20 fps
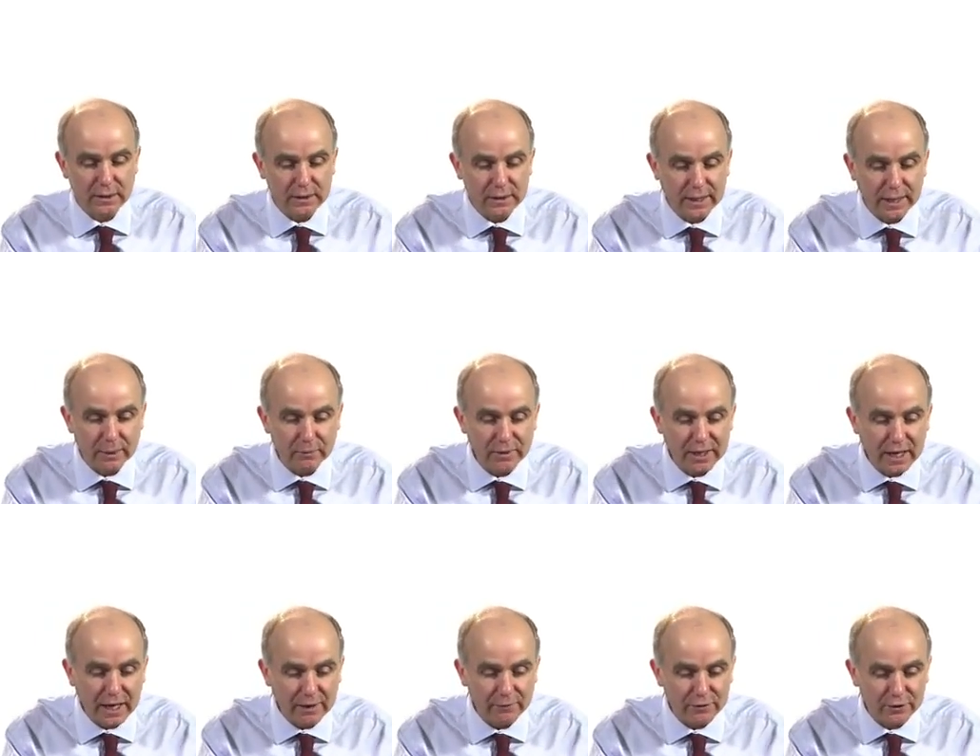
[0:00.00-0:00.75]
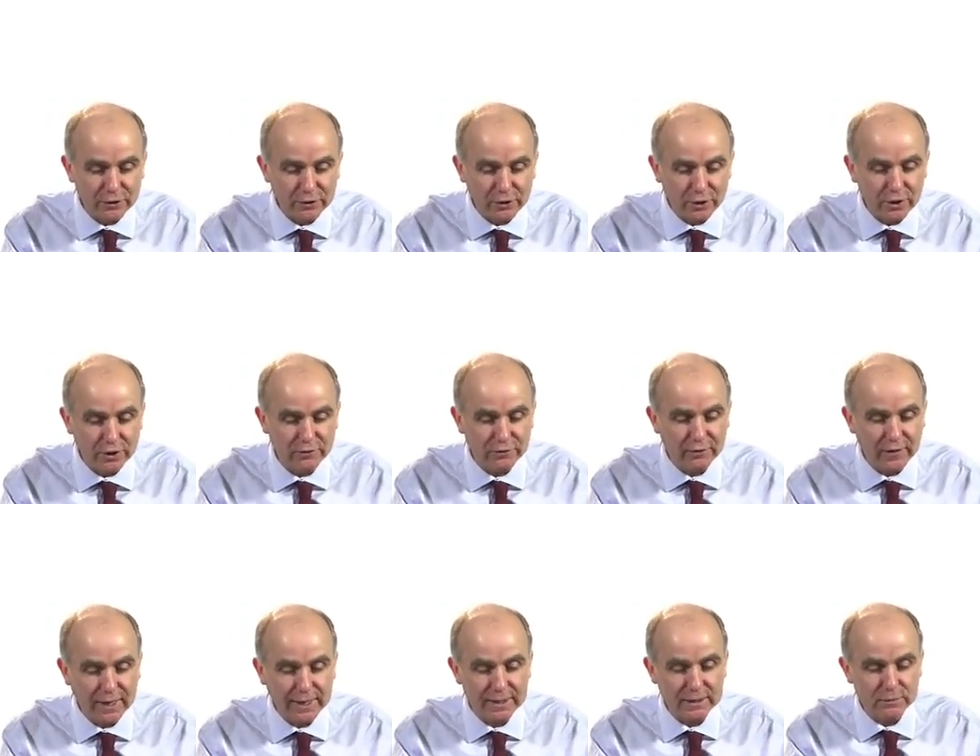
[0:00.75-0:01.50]
Then we have a third
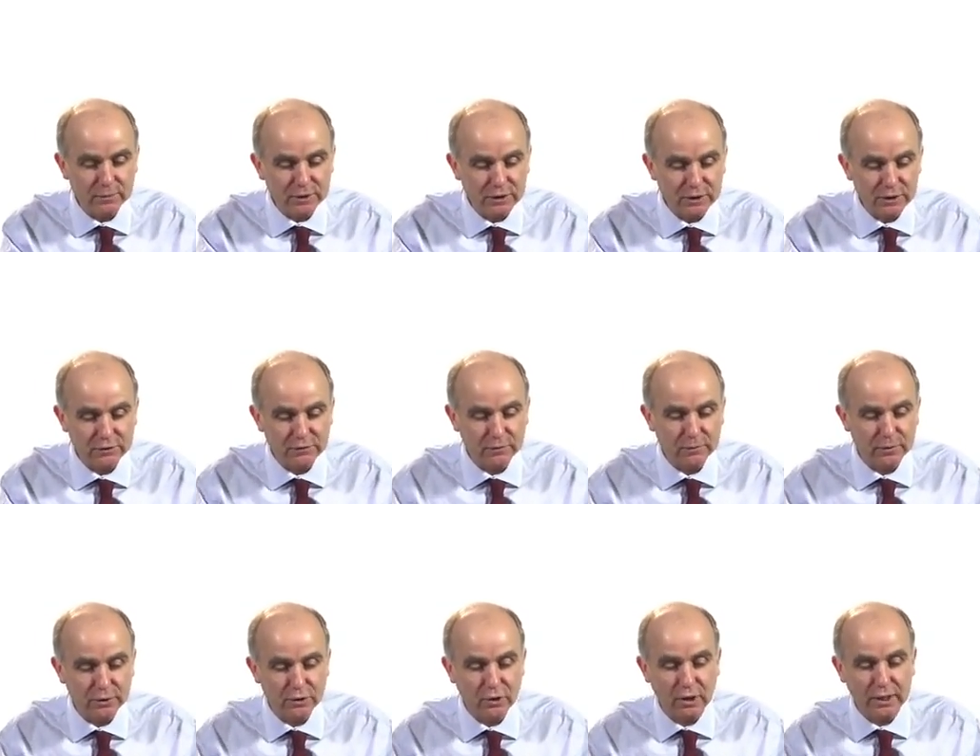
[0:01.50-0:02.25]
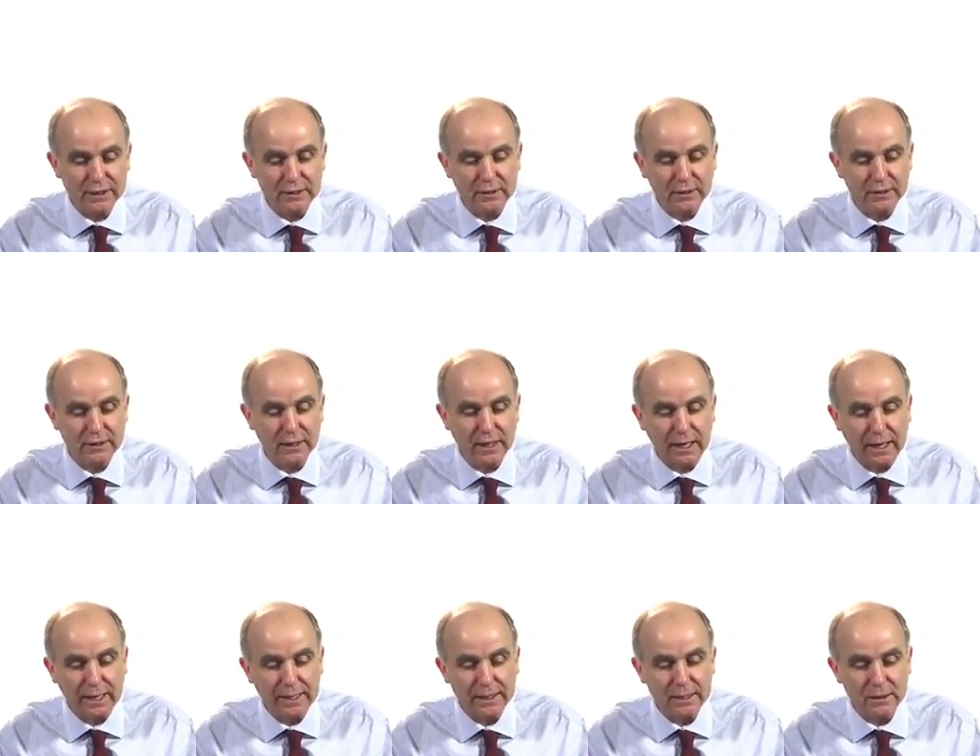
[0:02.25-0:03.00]
phase, which is from the
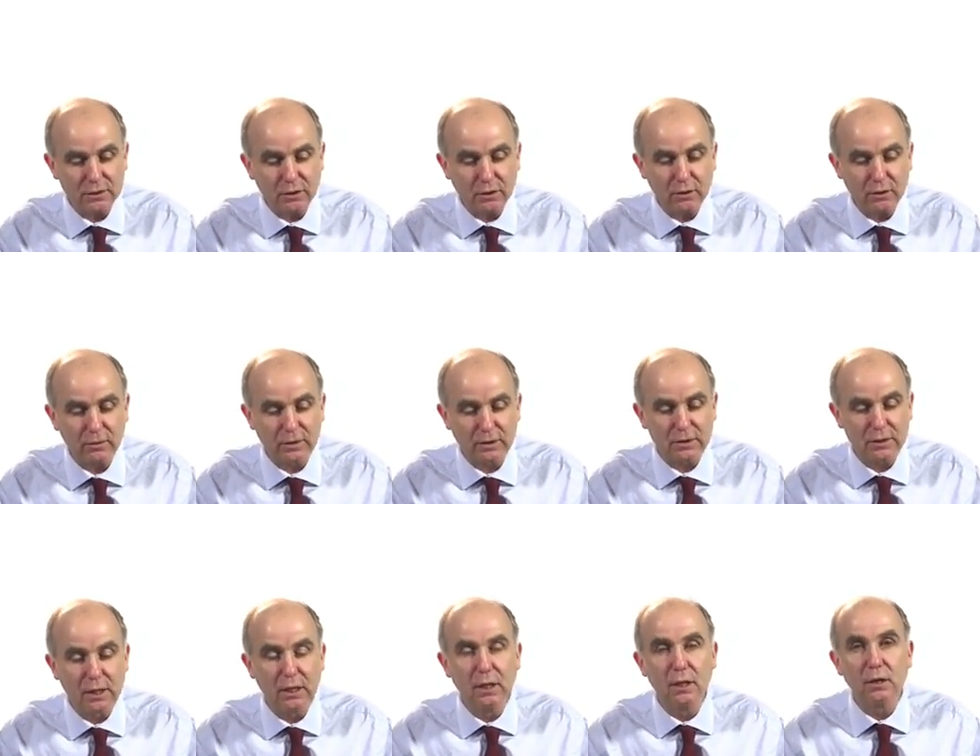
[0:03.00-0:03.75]
1980s onwards,